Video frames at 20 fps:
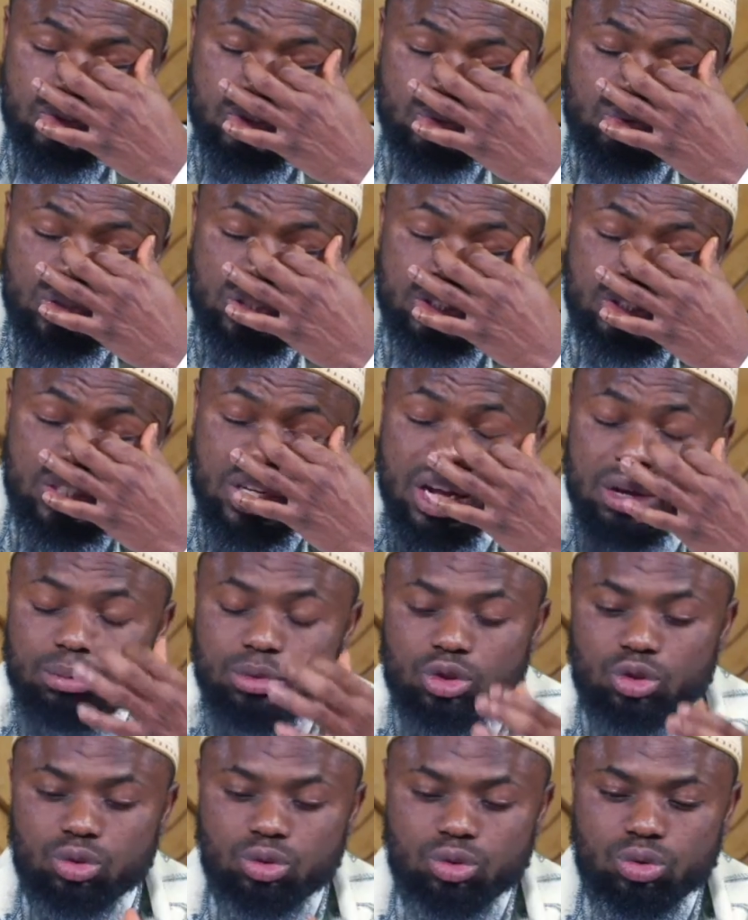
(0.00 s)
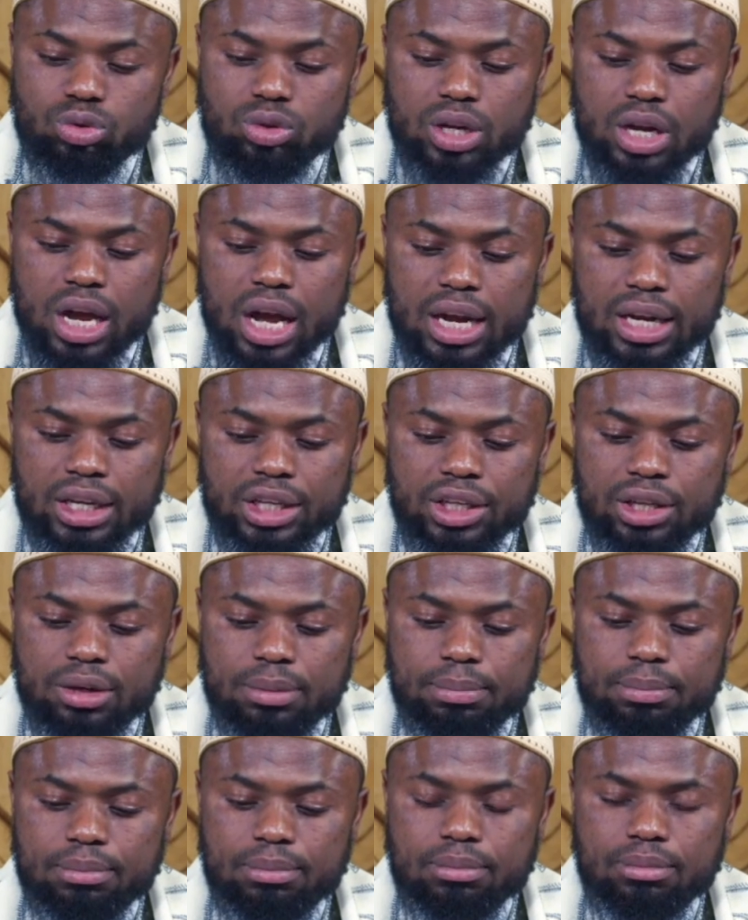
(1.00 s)
When it comes to
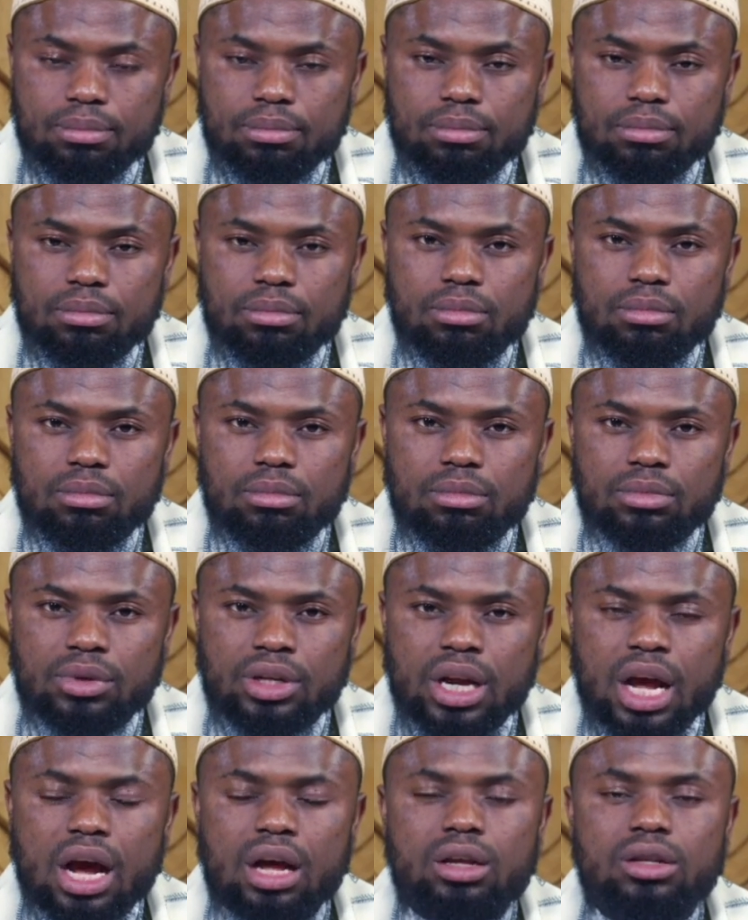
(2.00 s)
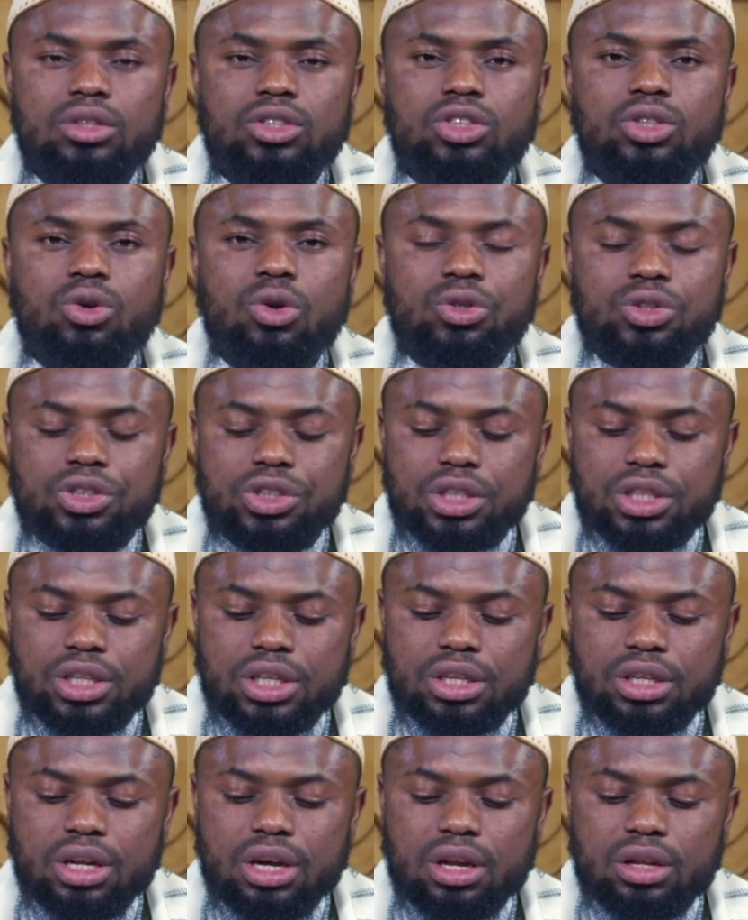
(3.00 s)
al-ilm, knowledge or
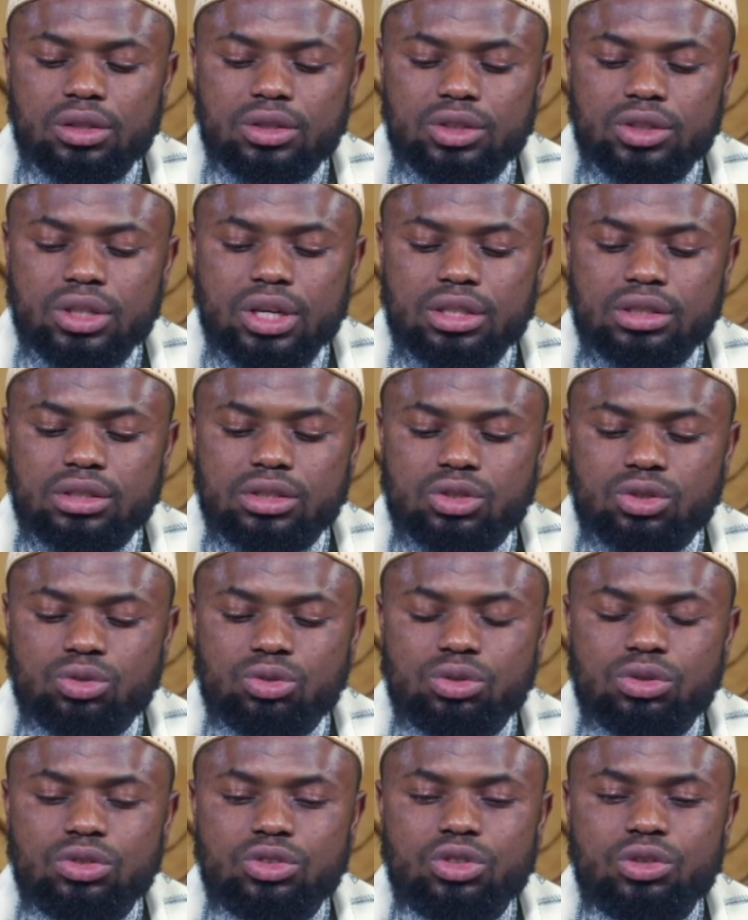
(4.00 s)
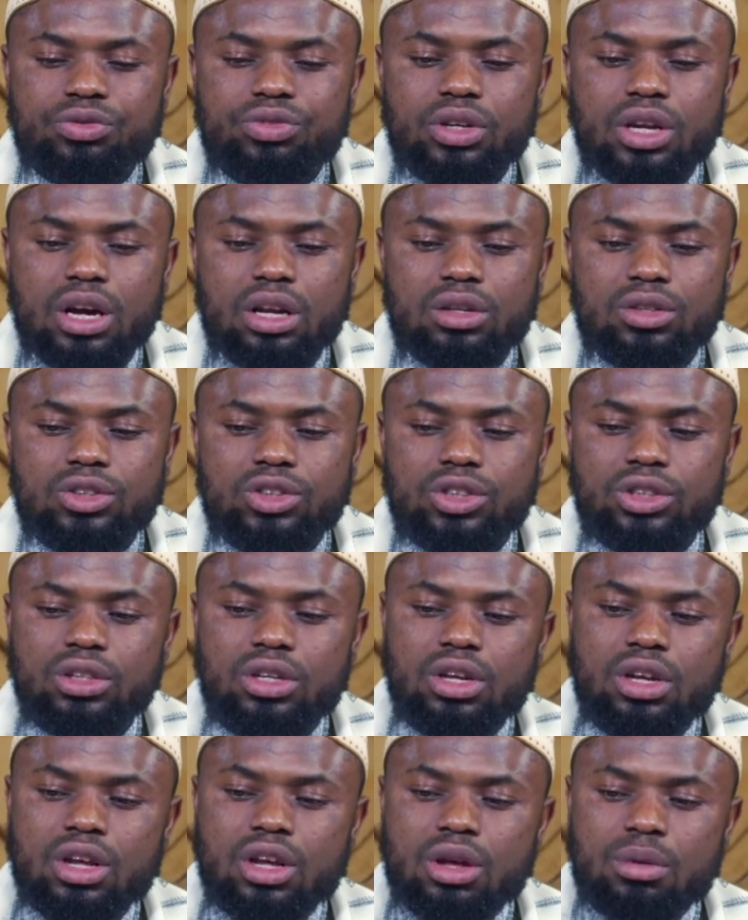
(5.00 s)
seeking knowledge, as a student of knowledge,
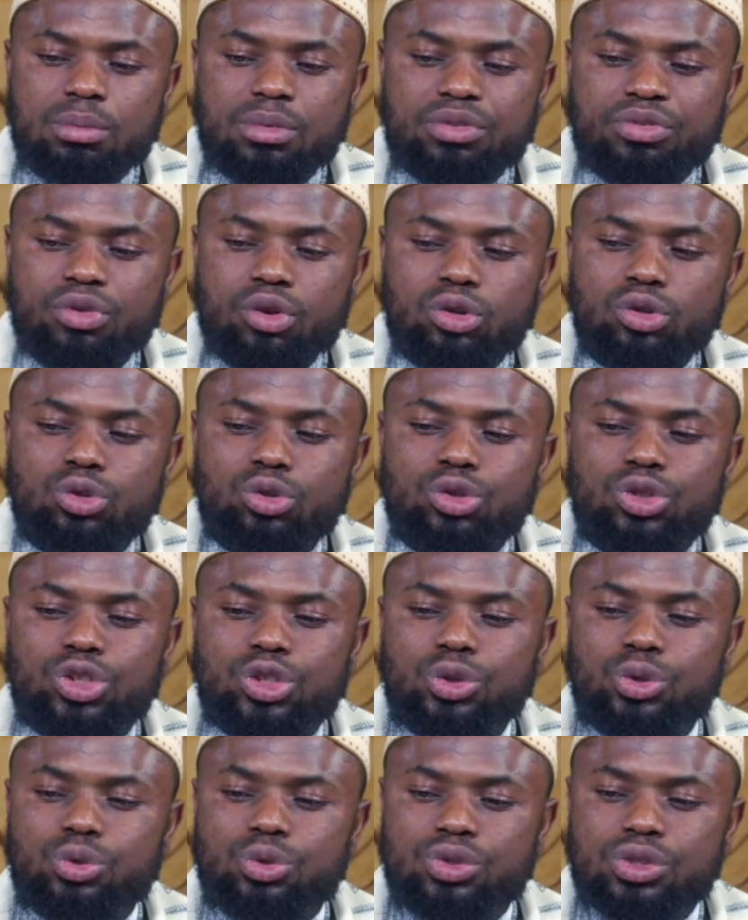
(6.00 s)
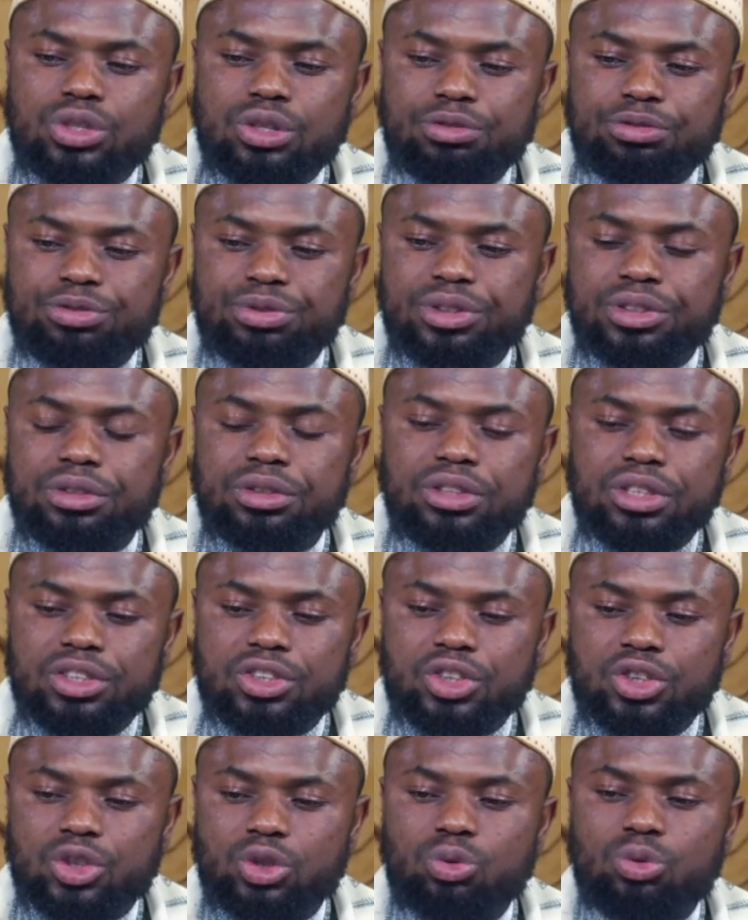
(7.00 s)
before you choose a field
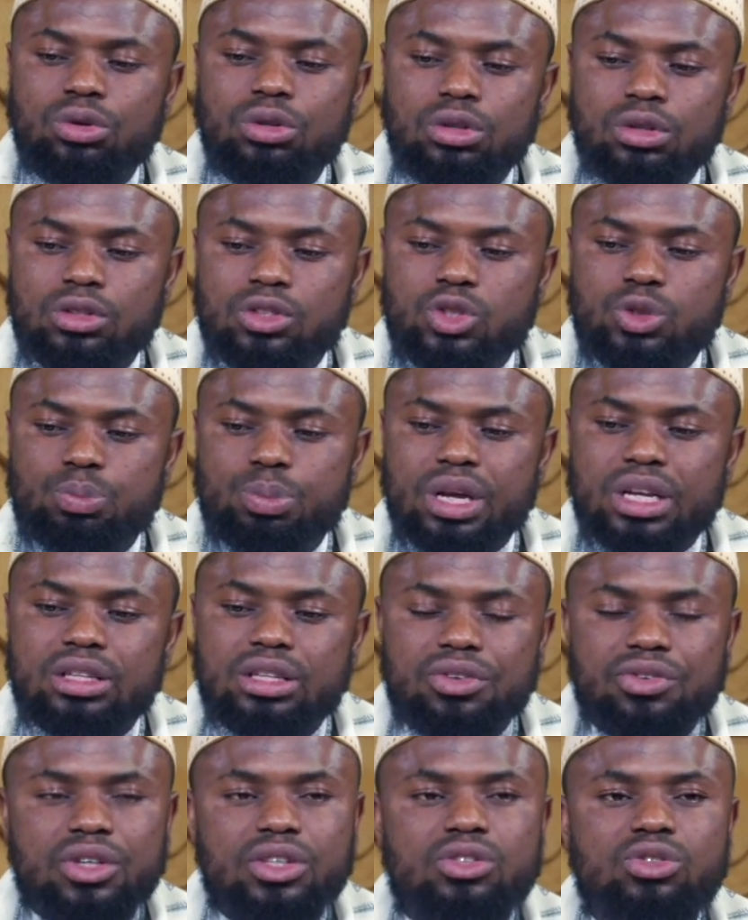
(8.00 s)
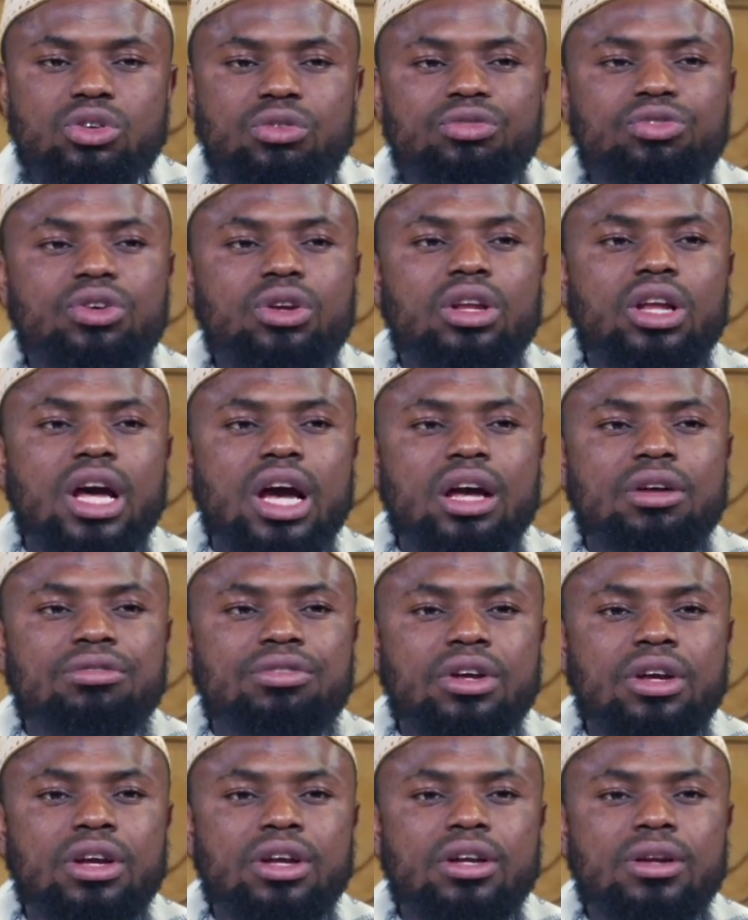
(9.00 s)
that you will spend the rest of your life
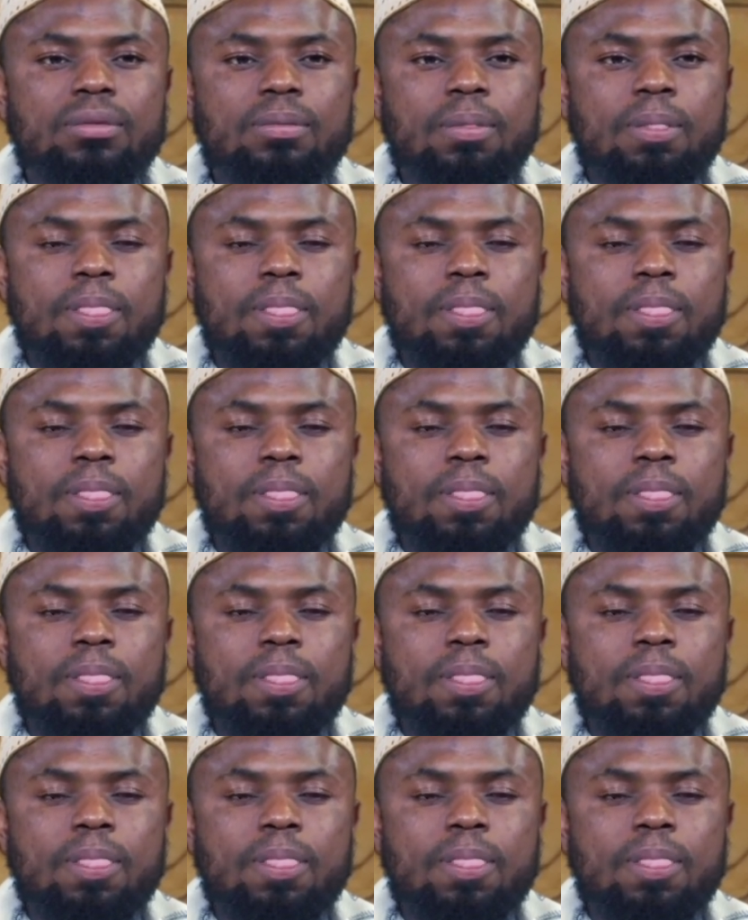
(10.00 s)
in,